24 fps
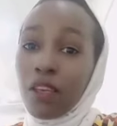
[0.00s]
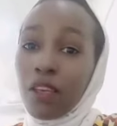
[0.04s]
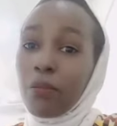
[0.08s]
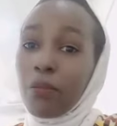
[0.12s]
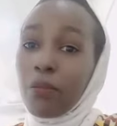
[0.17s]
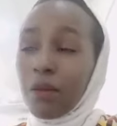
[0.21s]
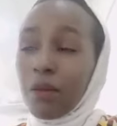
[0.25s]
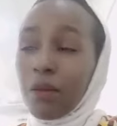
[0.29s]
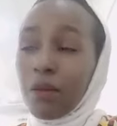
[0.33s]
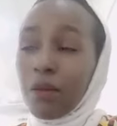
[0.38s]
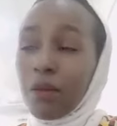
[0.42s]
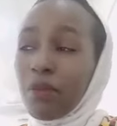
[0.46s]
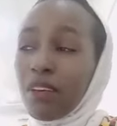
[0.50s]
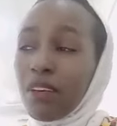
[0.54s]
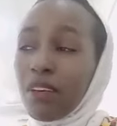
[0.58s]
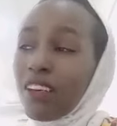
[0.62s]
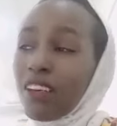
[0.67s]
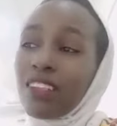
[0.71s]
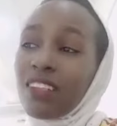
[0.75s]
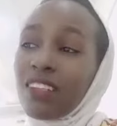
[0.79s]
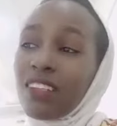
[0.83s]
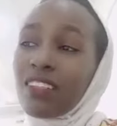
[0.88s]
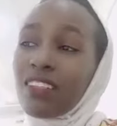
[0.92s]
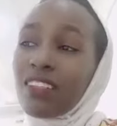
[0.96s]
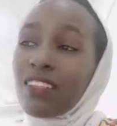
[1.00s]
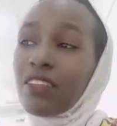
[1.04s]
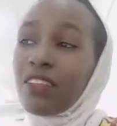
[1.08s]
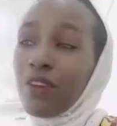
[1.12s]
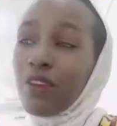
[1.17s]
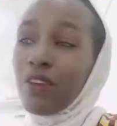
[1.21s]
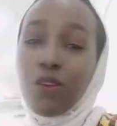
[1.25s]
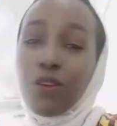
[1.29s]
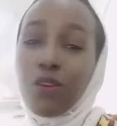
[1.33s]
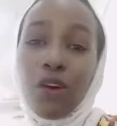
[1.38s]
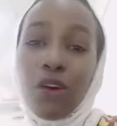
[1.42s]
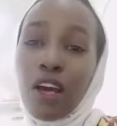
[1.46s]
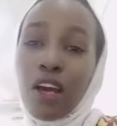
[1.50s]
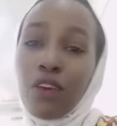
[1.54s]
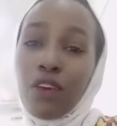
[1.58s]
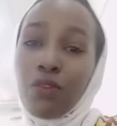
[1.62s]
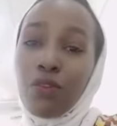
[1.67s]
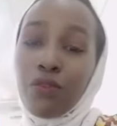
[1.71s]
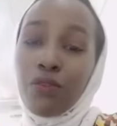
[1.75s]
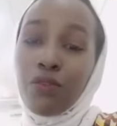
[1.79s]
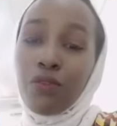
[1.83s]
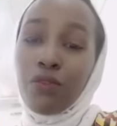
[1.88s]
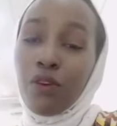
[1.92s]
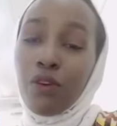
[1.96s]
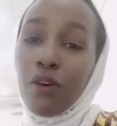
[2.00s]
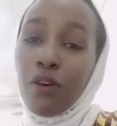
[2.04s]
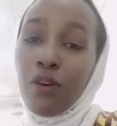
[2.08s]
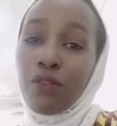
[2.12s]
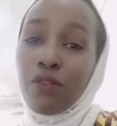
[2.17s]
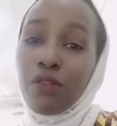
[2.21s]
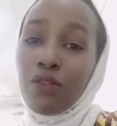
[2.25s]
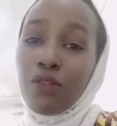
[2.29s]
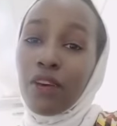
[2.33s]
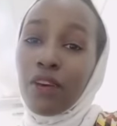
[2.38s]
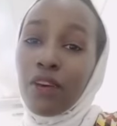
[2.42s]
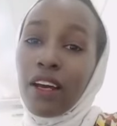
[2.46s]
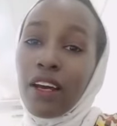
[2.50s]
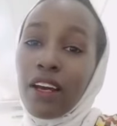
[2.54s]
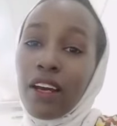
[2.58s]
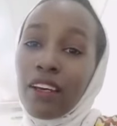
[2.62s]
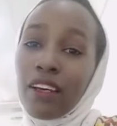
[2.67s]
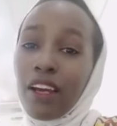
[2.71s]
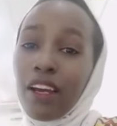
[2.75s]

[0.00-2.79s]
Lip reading: Maybe he had given you a roof over